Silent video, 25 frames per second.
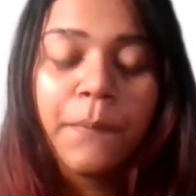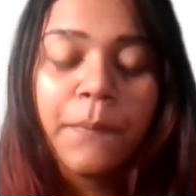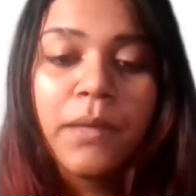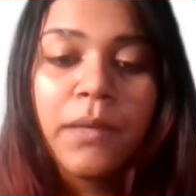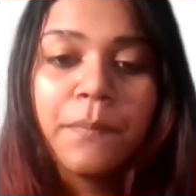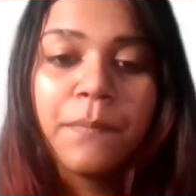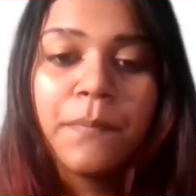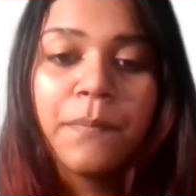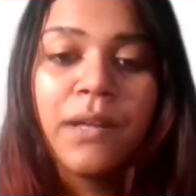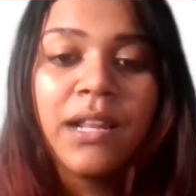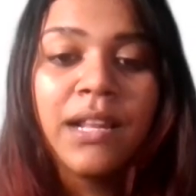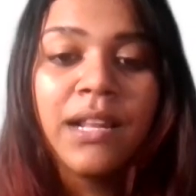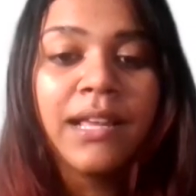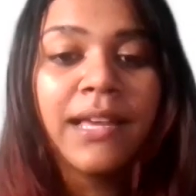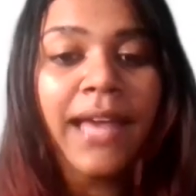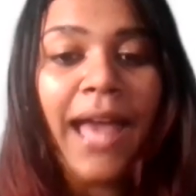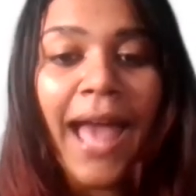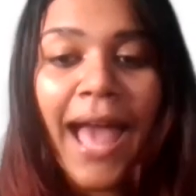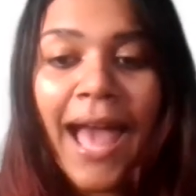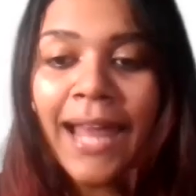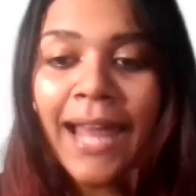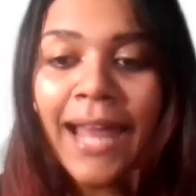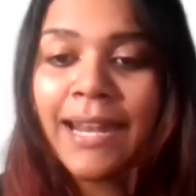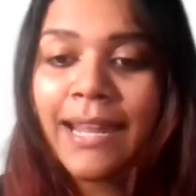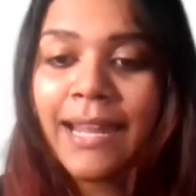People
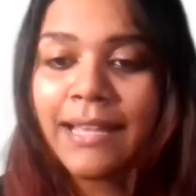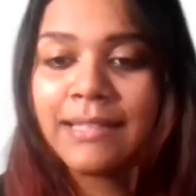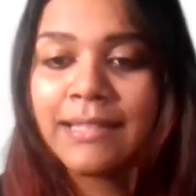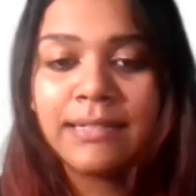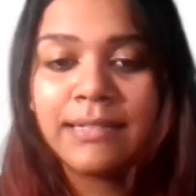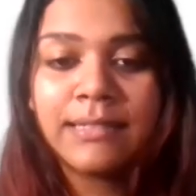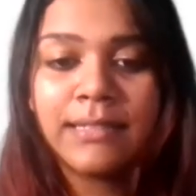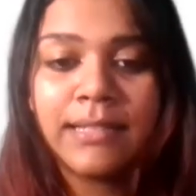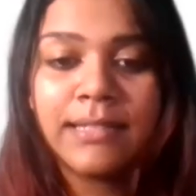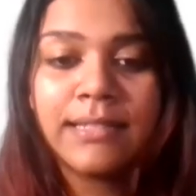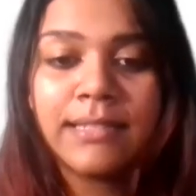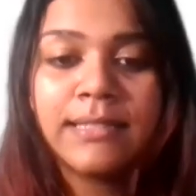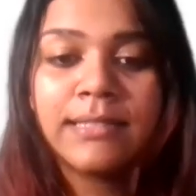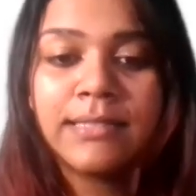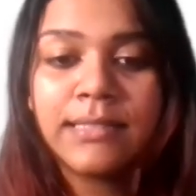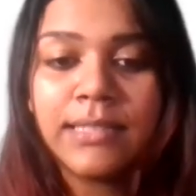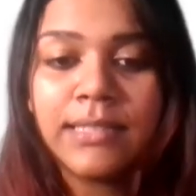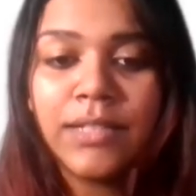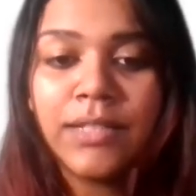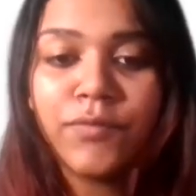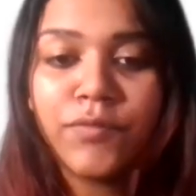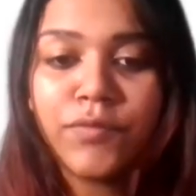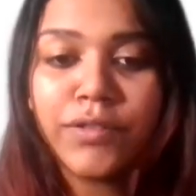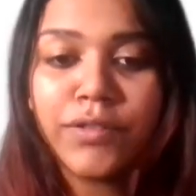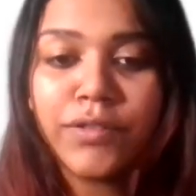can exercise
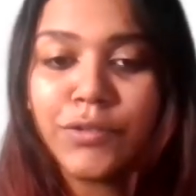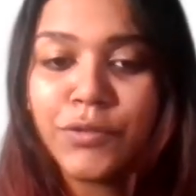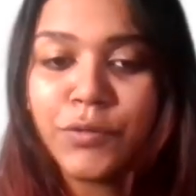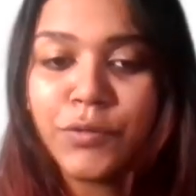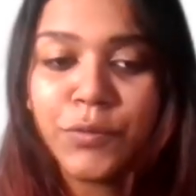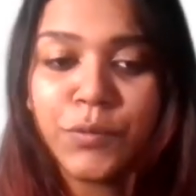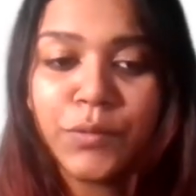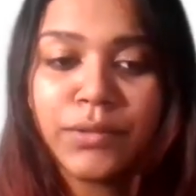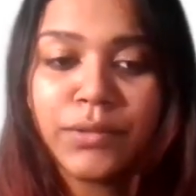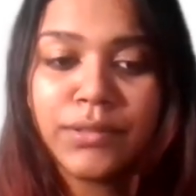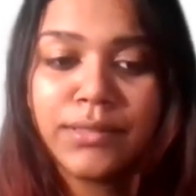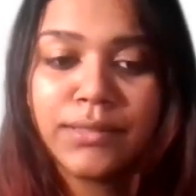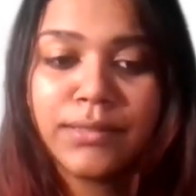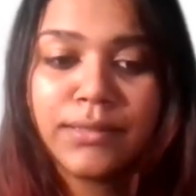self-control.